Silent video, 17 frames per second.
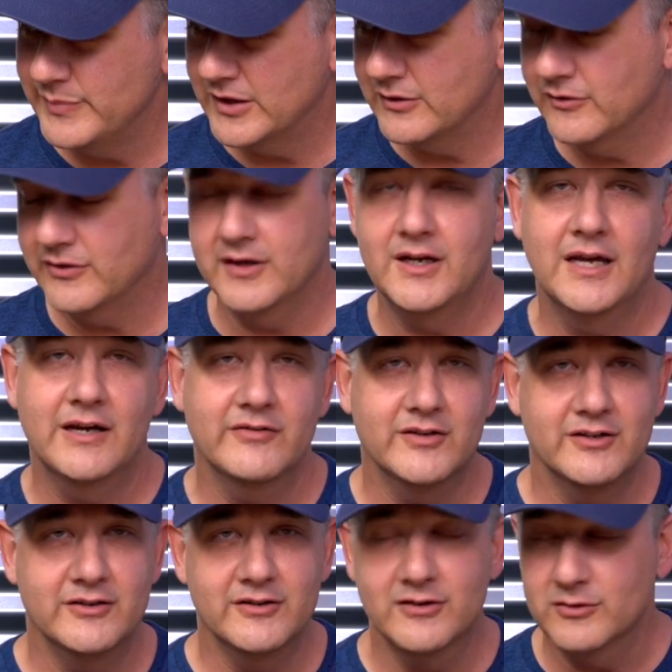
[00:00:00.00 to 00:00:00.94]
better than
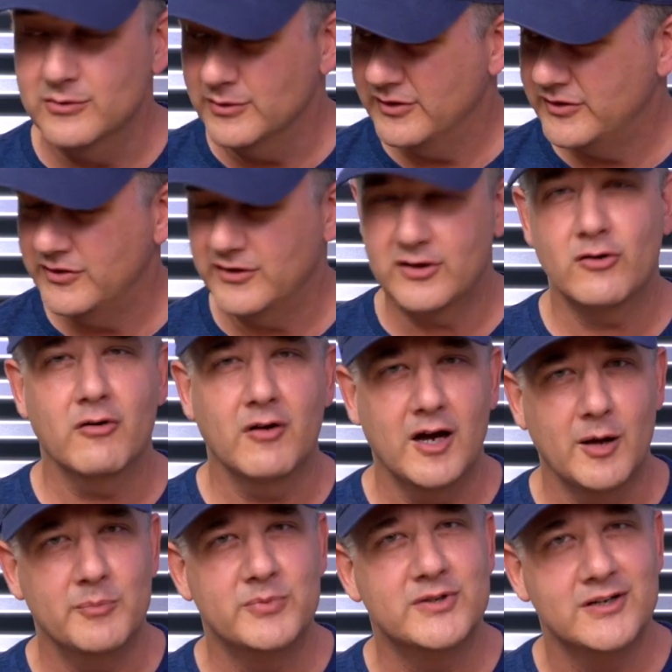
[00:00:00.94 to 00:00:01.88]
having to deal with the
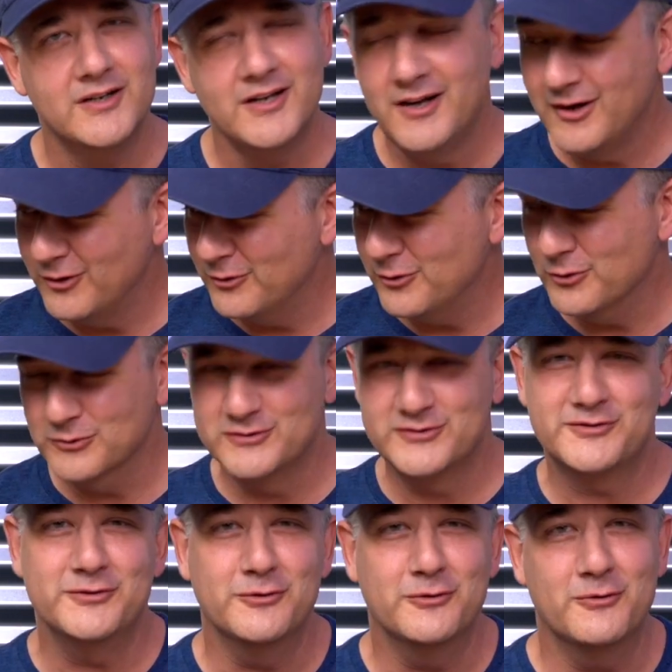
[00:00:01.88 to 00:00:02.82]
cramped old
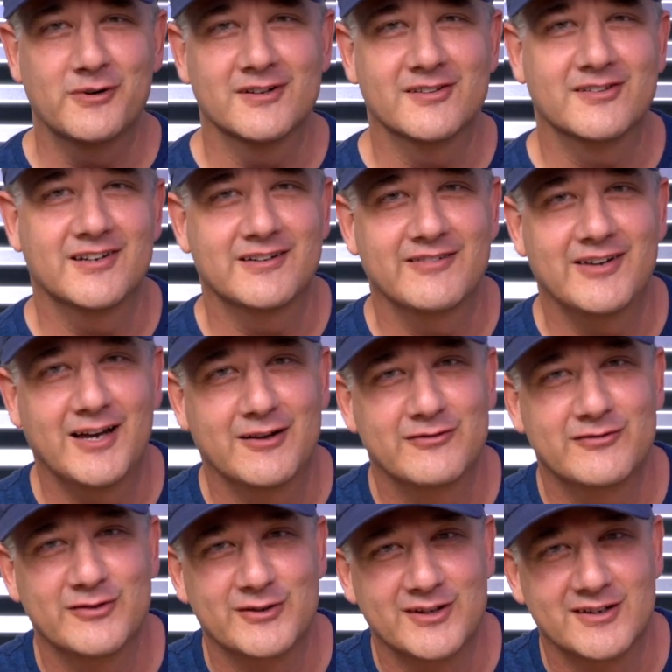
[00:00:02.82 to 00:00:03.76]
school ones that I've
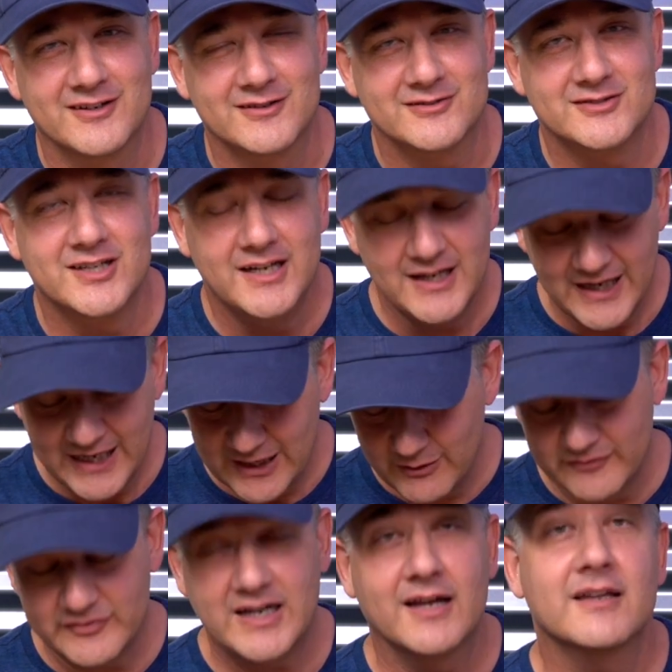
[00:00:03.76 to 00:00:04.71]
had for years.
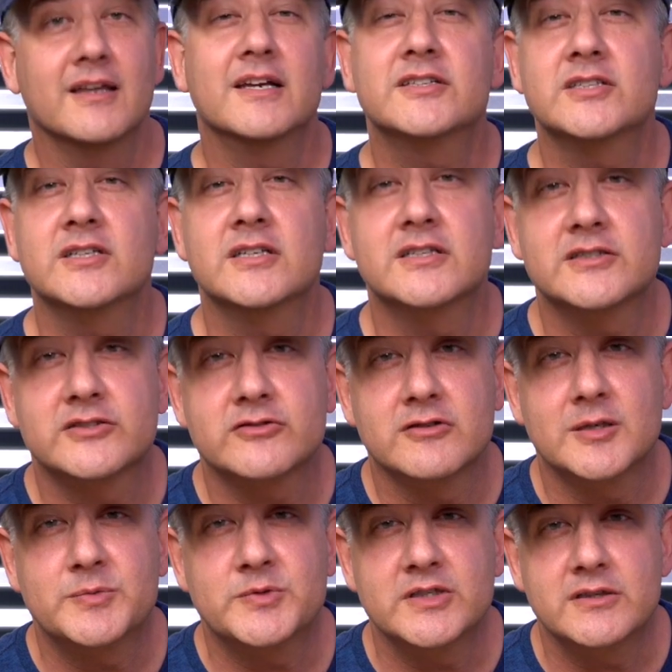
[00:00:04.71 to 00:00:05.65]
Anyway, I've got links in the
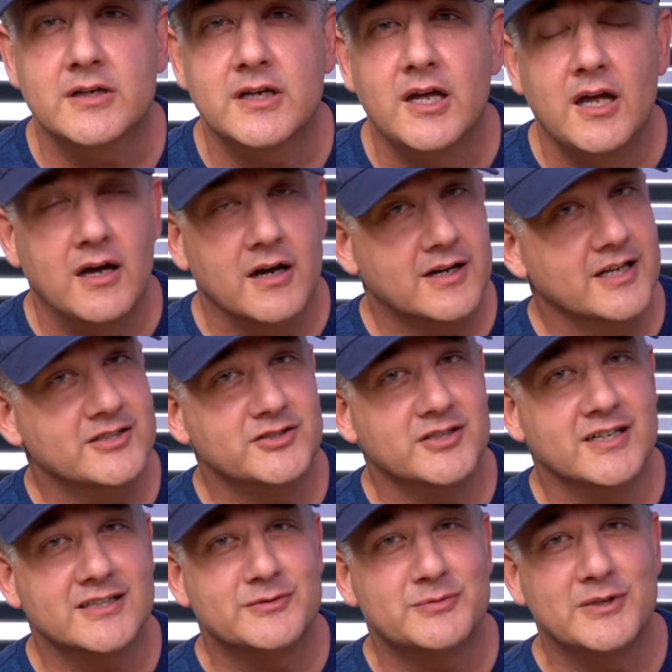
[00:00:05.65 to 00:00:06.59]
description. I'll catch
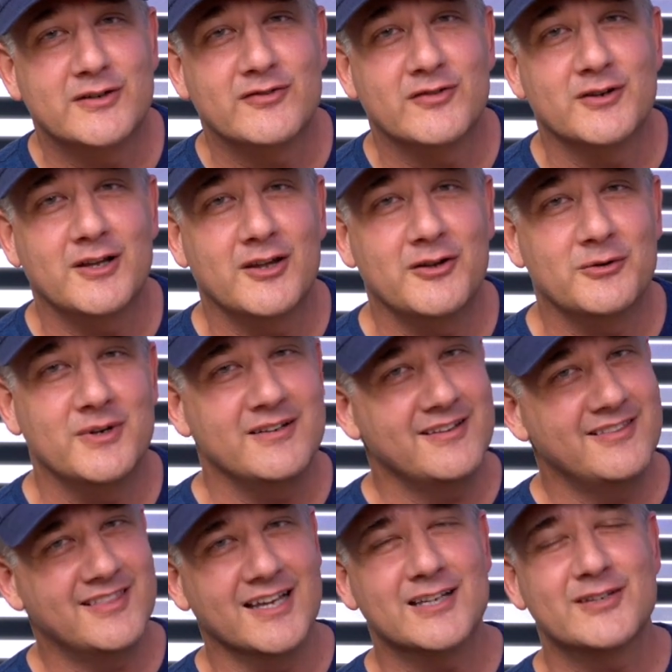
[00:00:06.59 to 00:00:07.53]
you next week for another
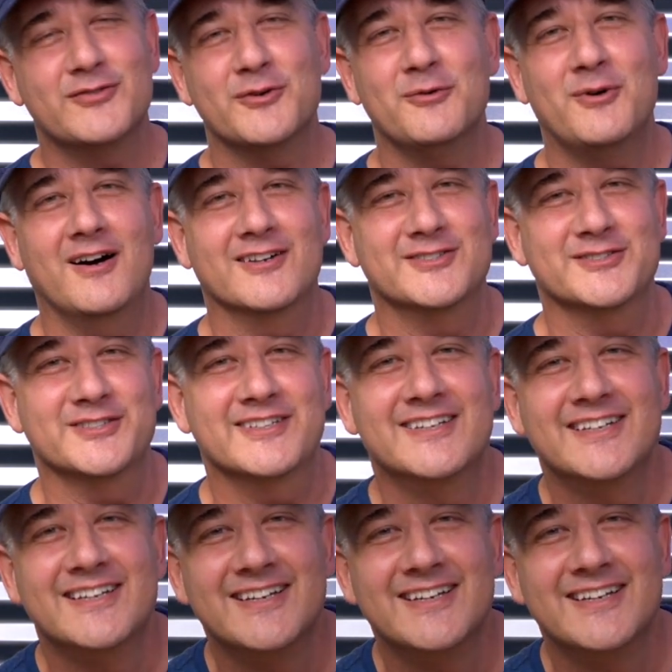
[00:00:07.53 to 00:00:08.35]
one. Thanks for watching.